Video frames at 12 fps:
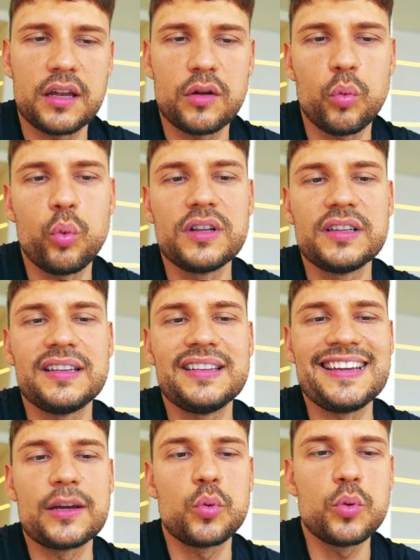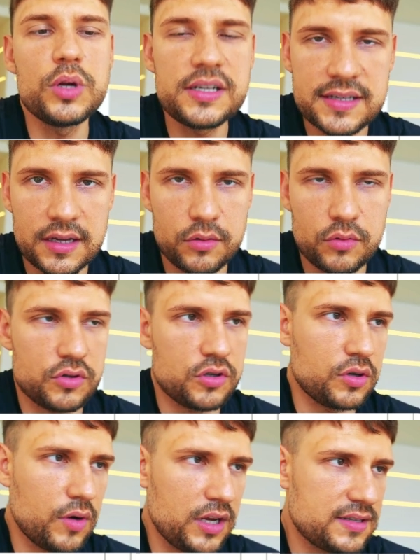it will decrease the interest
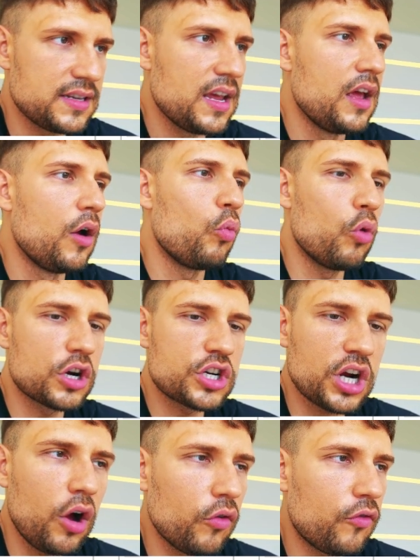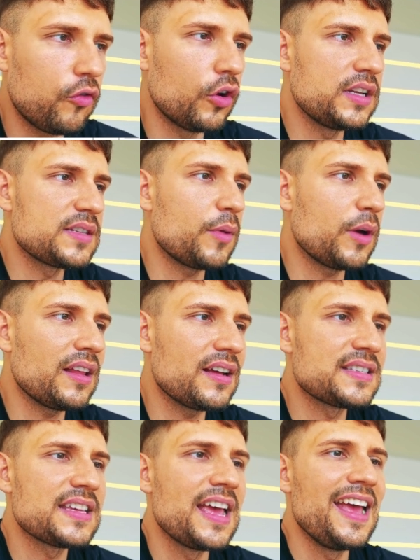rates. Watch out for this, bratans.